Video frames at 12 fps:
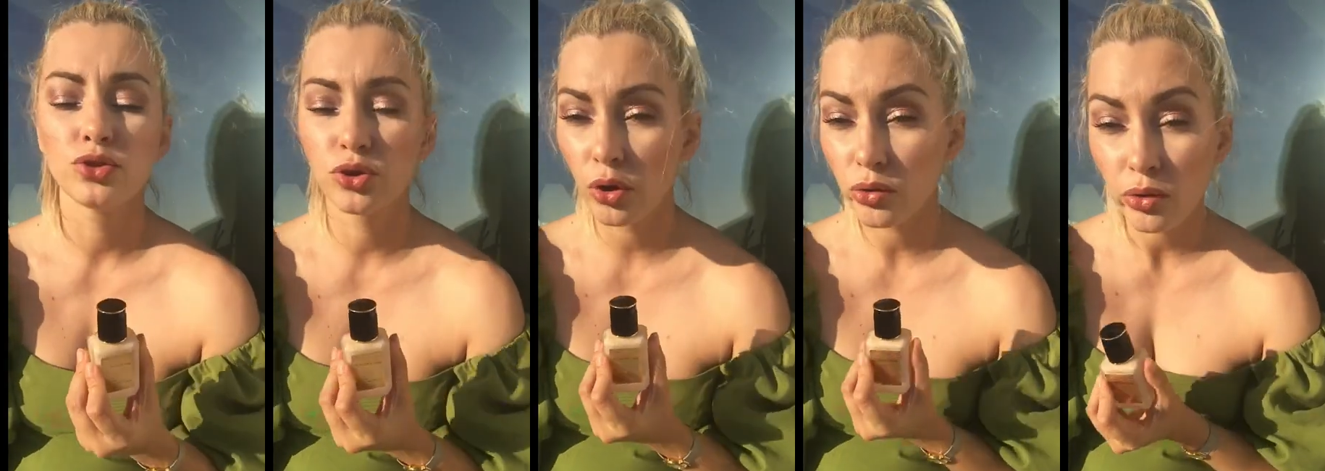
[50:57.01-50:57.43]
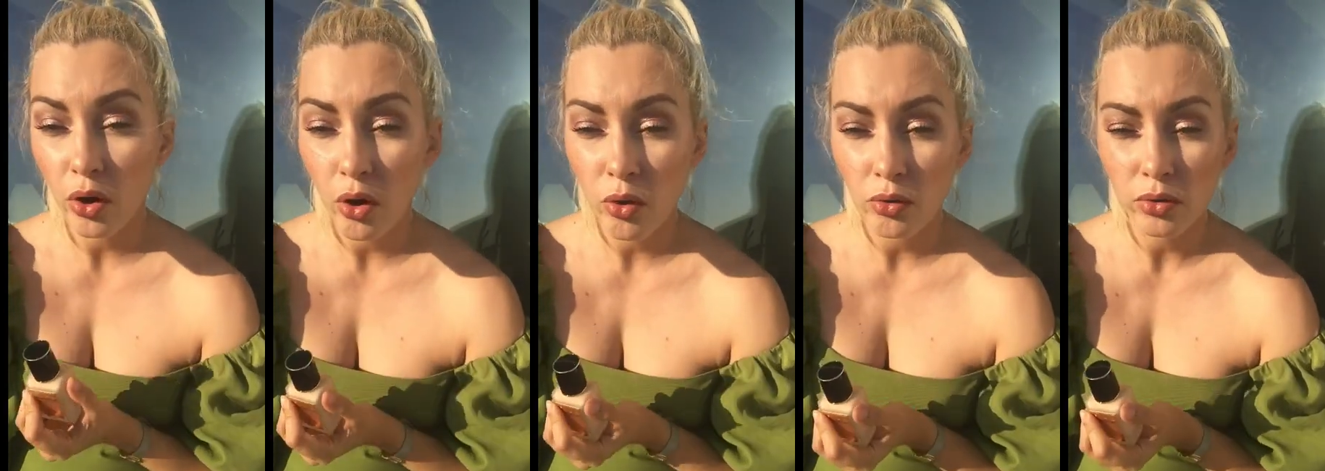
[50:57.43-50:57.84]
don't
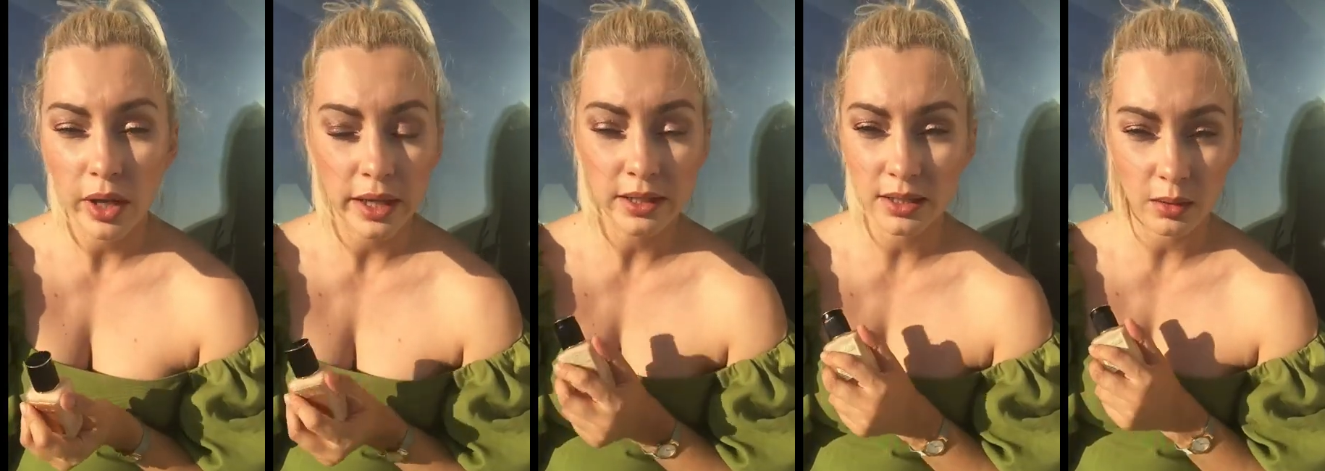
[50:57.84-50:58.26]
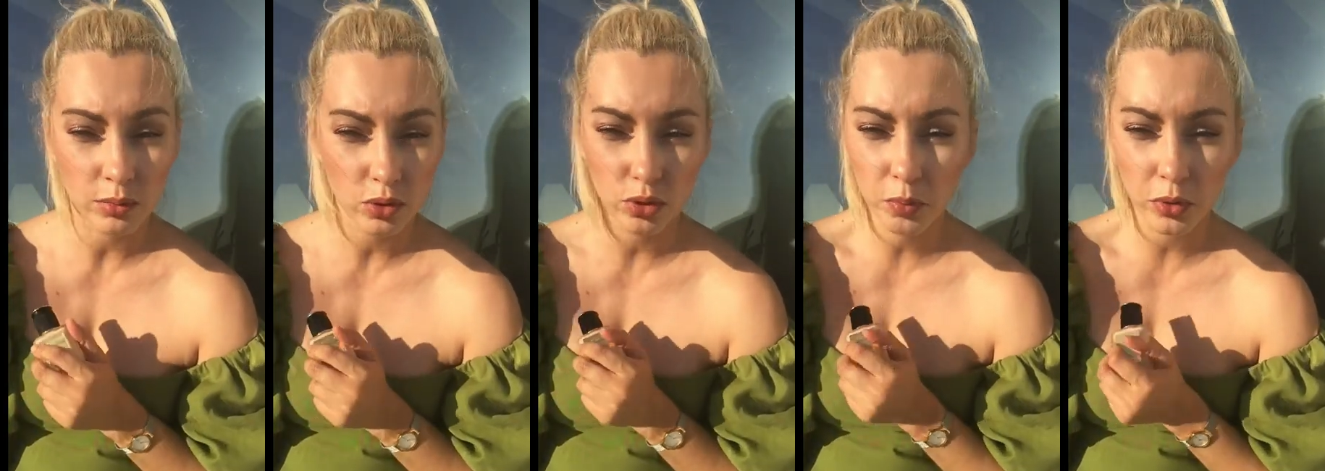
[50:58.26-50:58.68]
know like some
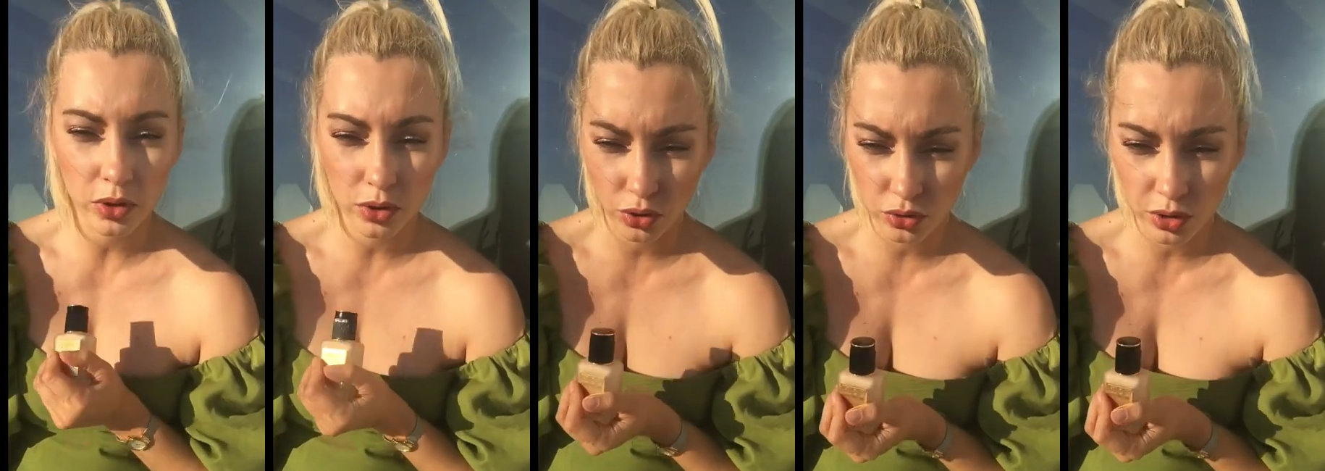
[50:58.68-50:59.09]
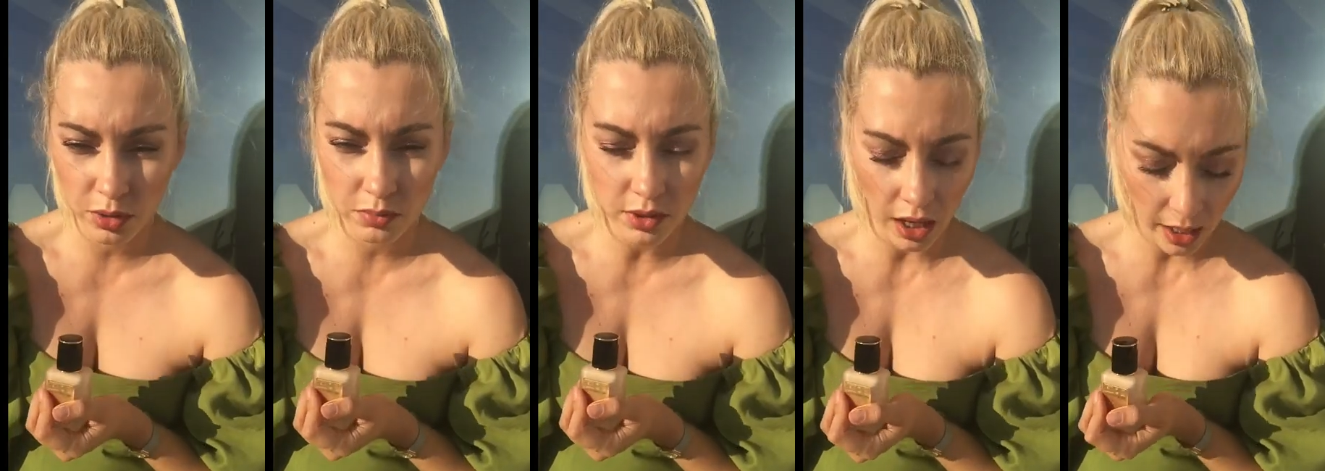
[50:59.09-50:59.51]
super
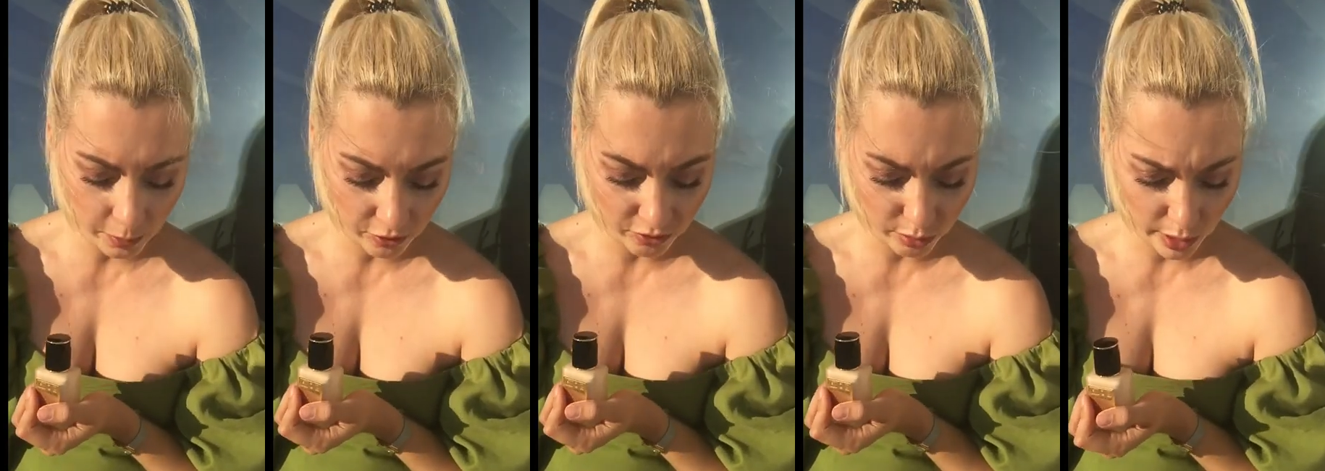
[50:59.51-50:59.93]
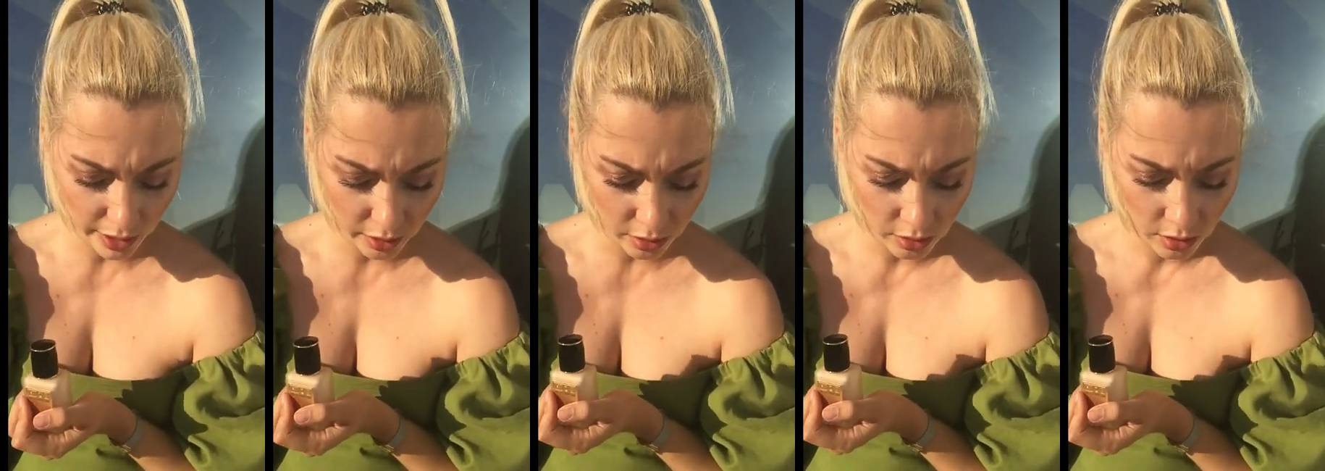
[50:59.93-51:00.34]
extreme type of
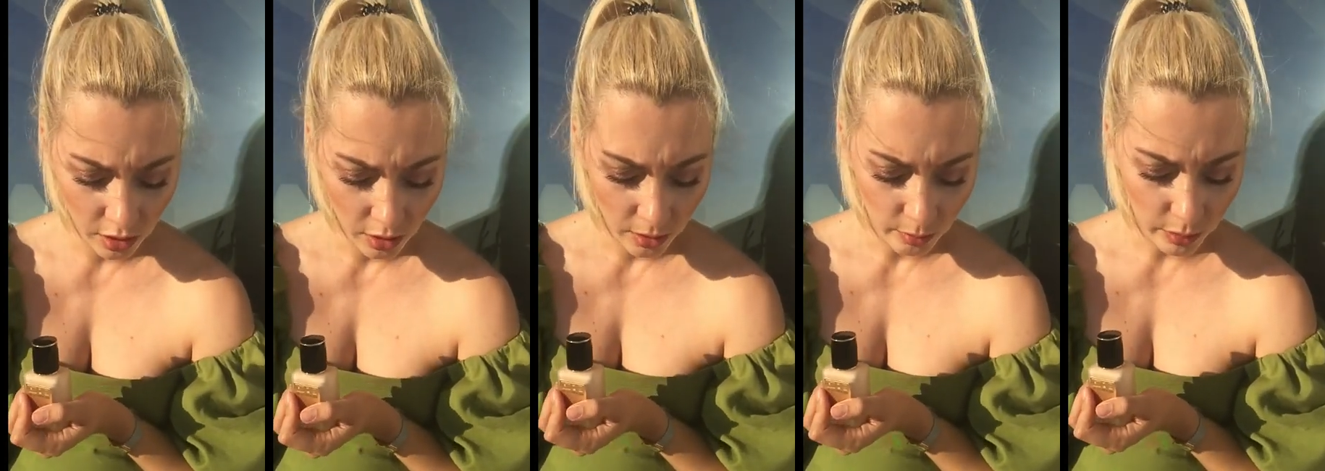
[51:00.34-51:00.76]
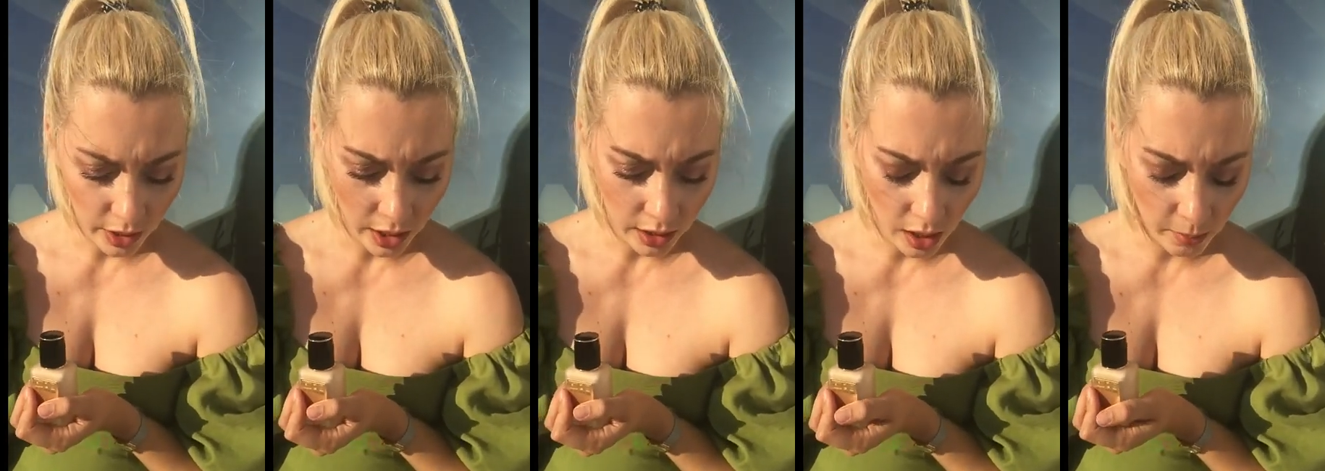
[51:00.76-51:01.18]
wear
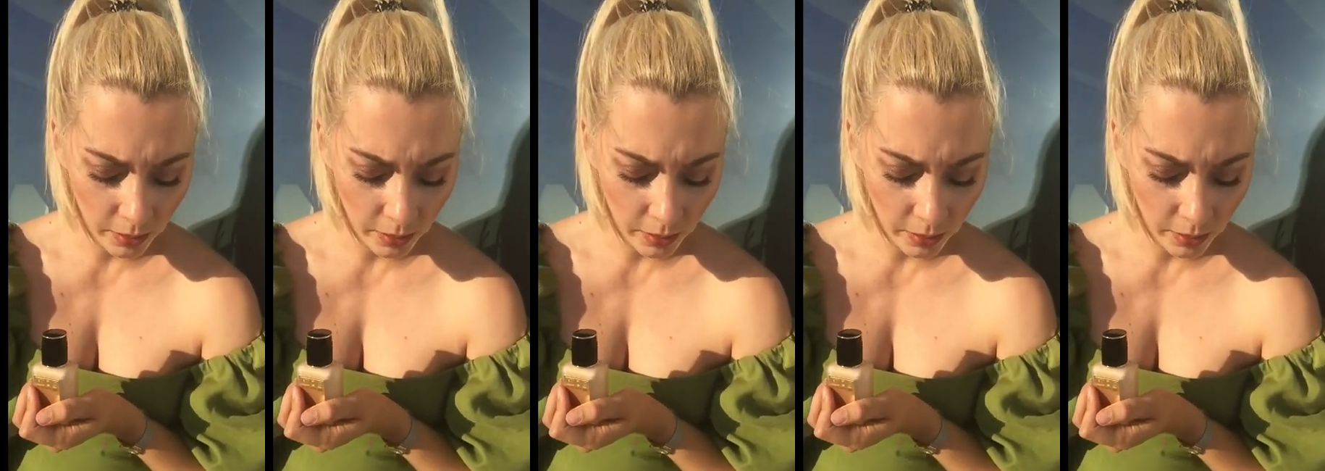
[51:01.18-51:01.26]
but I